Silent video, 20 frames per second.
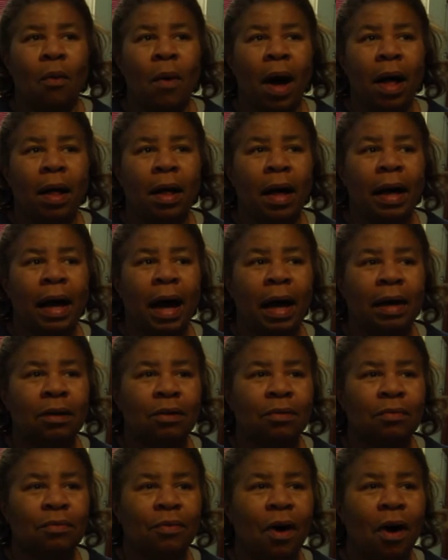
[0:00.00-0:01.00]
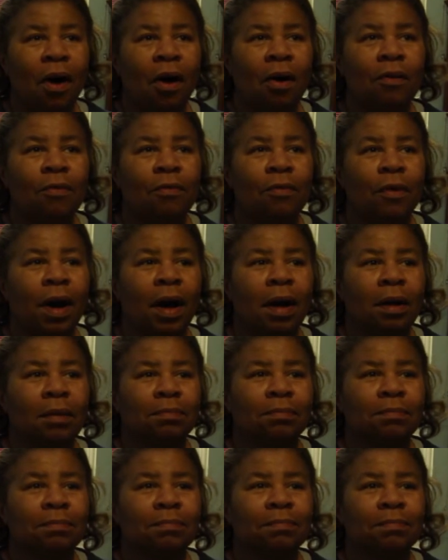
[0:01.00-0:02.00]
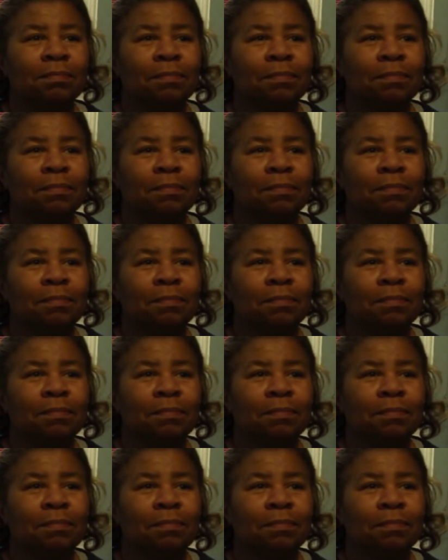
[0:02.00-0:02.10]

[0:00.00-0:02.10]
Well, I got involved um,